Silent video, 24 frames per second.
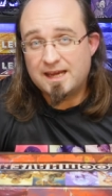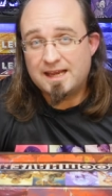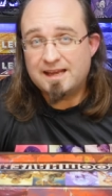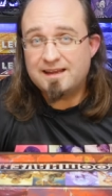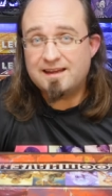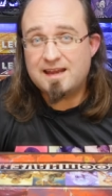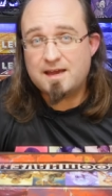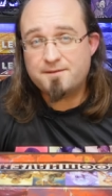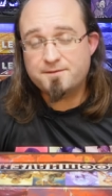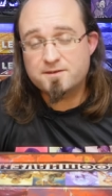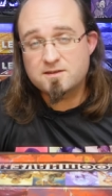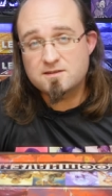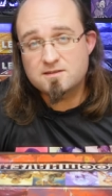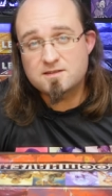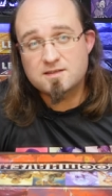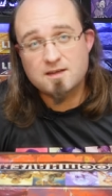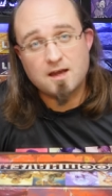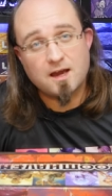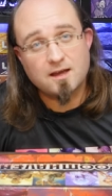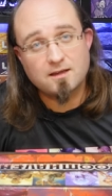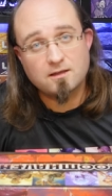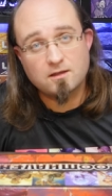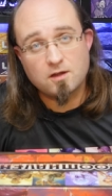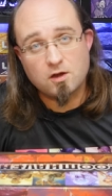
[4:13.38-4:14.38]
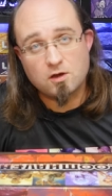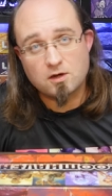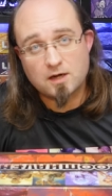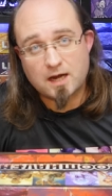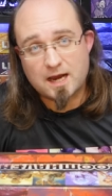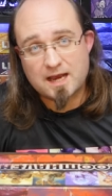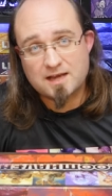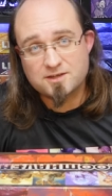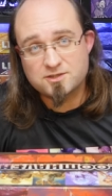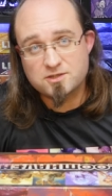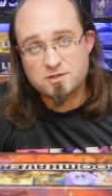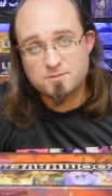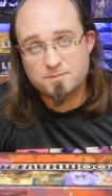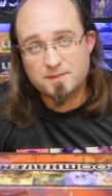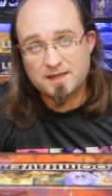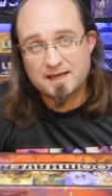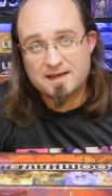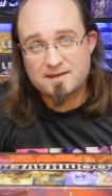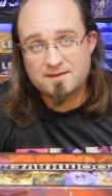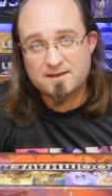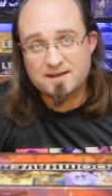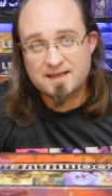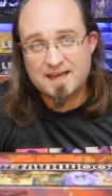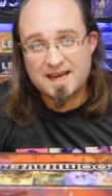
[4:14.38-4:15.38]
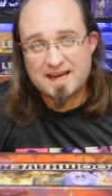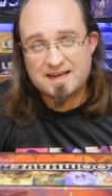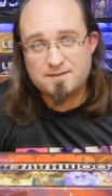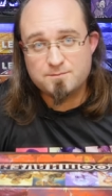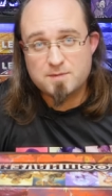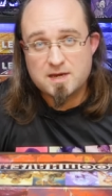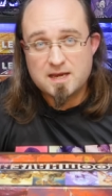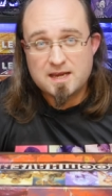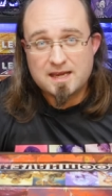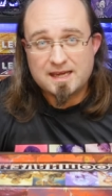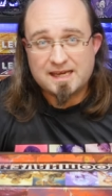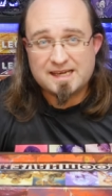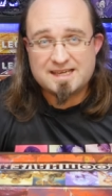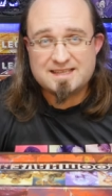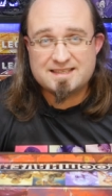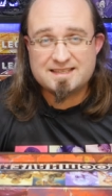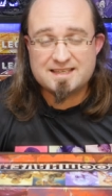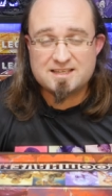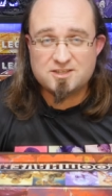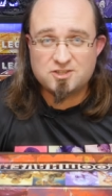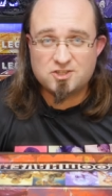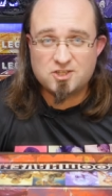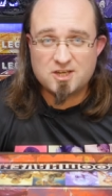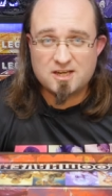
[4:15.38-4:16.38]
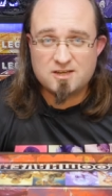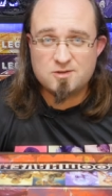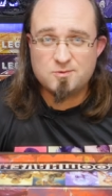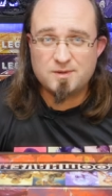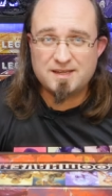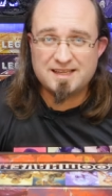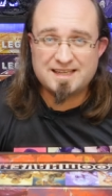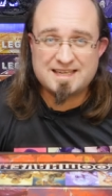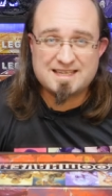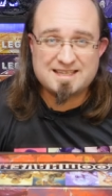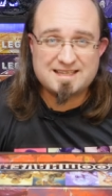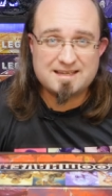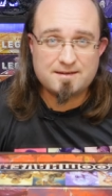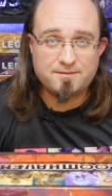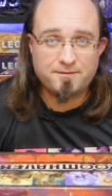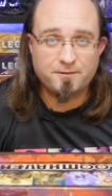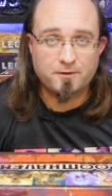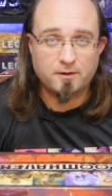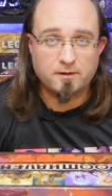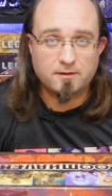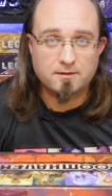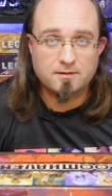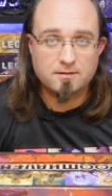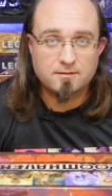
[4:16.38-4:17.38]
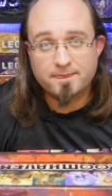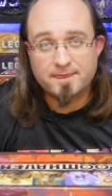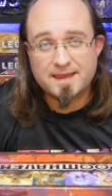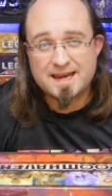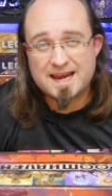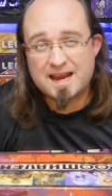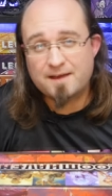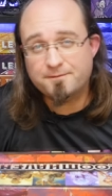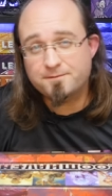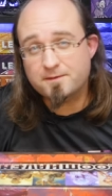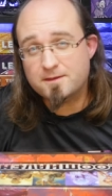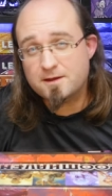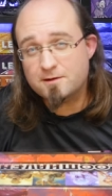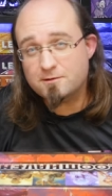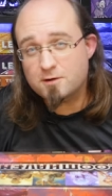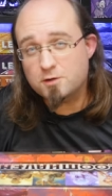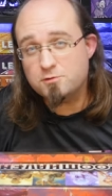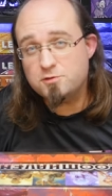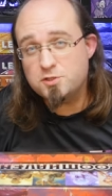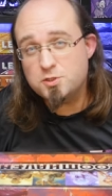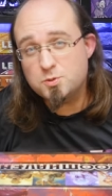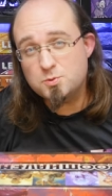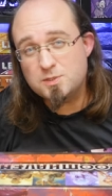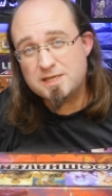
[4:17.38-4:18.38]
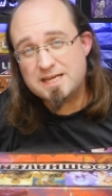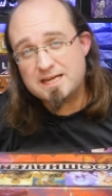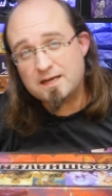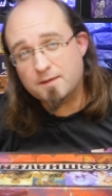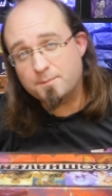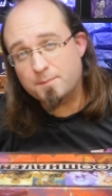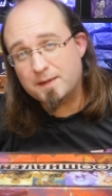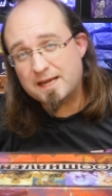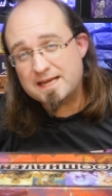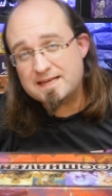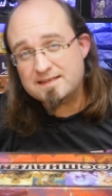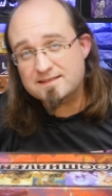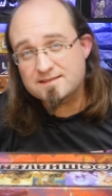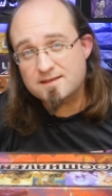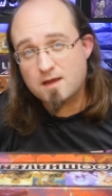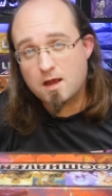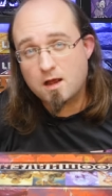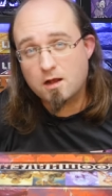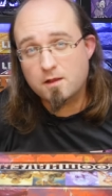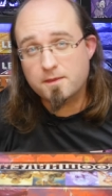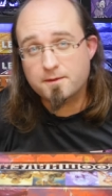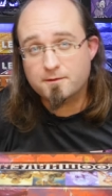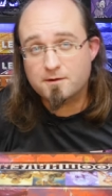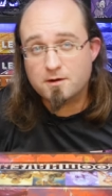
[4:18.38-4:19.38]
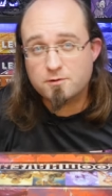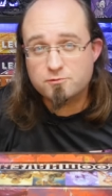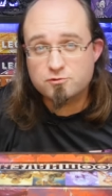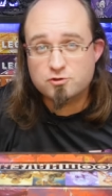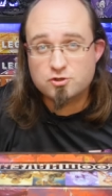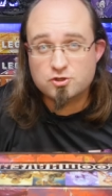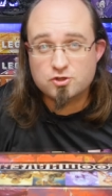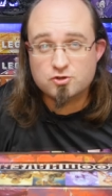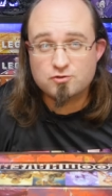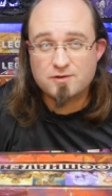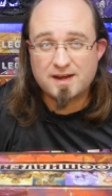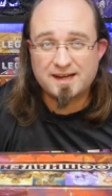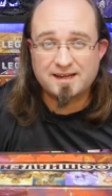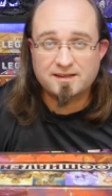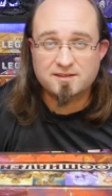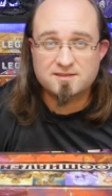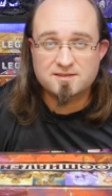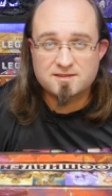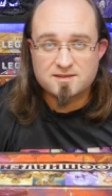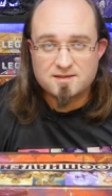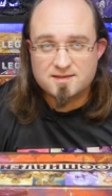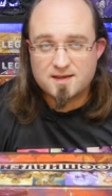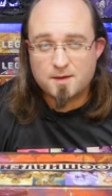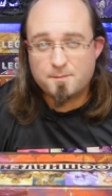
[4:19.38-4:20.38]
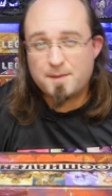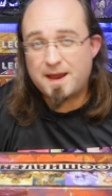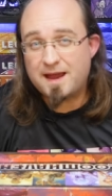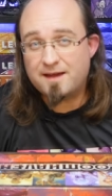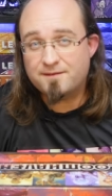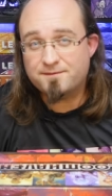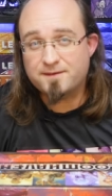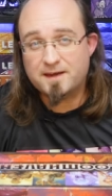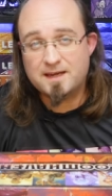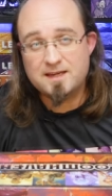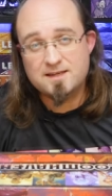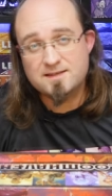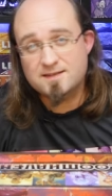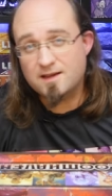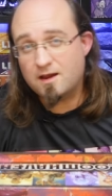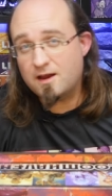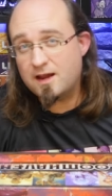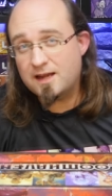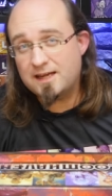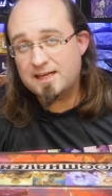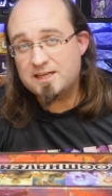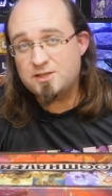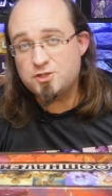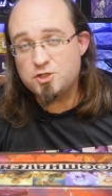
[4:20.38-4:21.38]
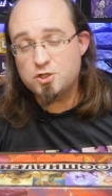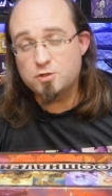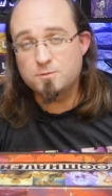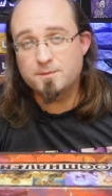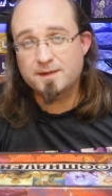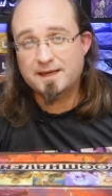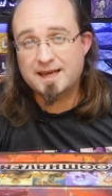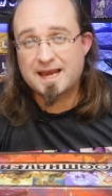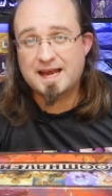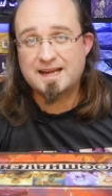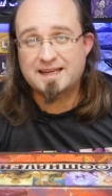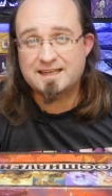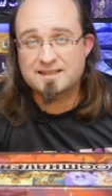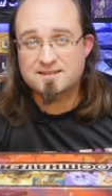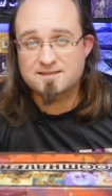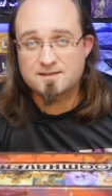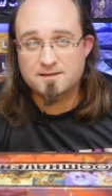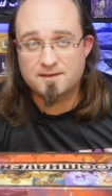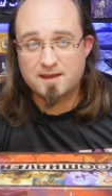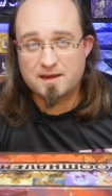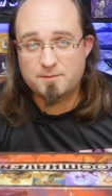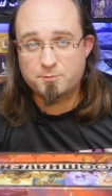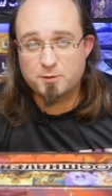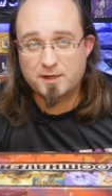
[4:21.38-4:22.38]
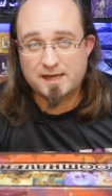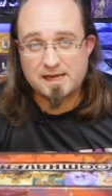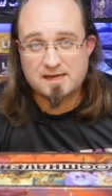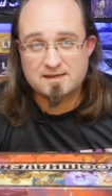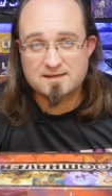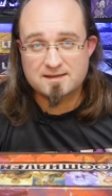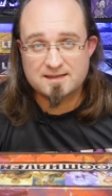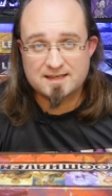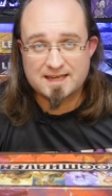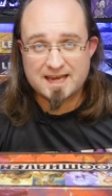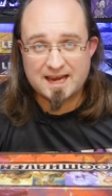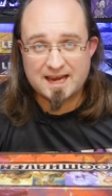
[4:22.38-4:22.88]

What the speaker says: 11 to unlock as you play the game, is genuinely different. They have their own unique playstyle, their own strengths. Some have entirely new mechanics that they bring into the